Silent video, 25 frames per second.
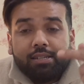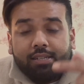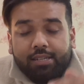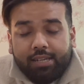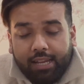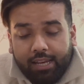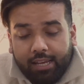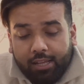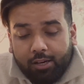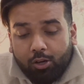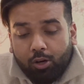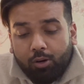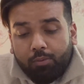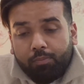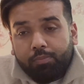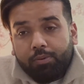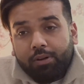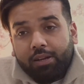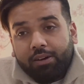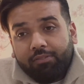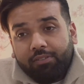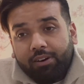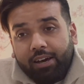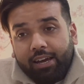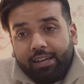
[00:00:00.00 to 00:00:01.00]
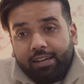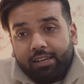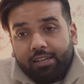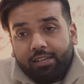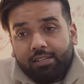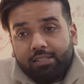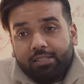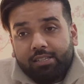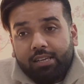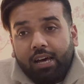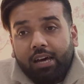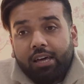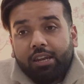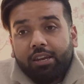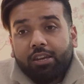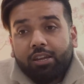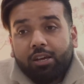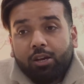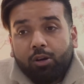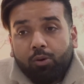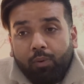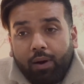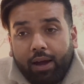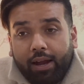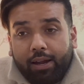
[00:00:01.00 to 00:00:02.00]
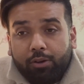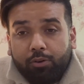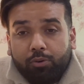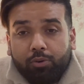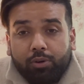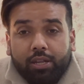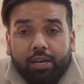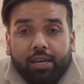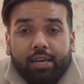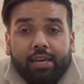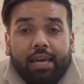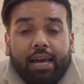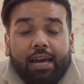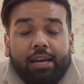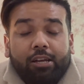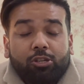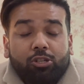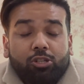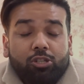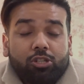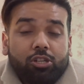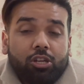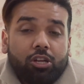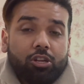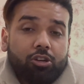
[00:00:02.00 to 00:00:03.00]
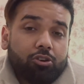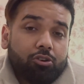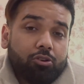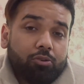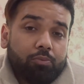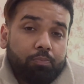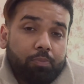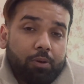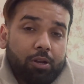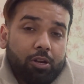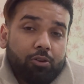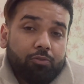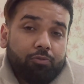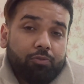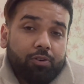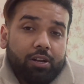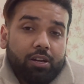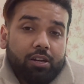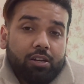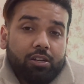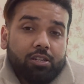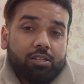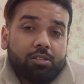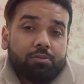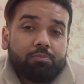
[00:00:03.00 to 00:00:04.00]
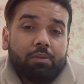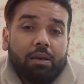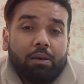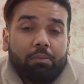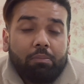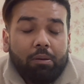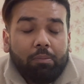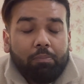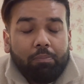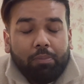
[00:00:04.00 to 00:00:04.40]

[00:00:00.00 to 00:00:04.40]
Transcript: Telecom providers are required to take action and repeat offenders may be